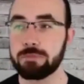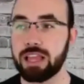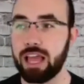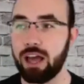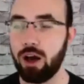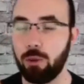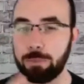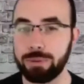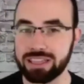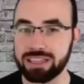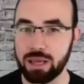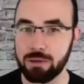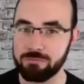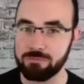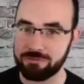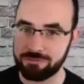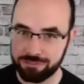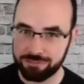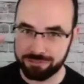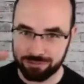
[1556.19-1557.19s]
helping
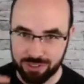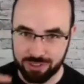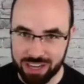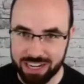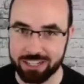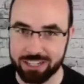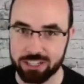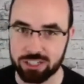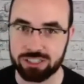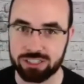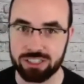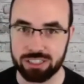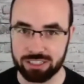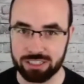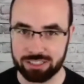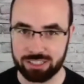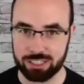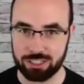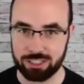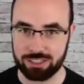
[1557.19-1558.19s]
them finish the
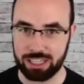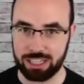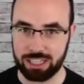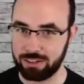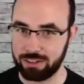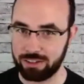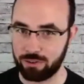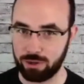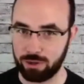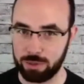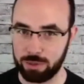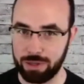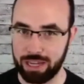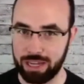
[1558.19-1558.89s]
decision that they've already made.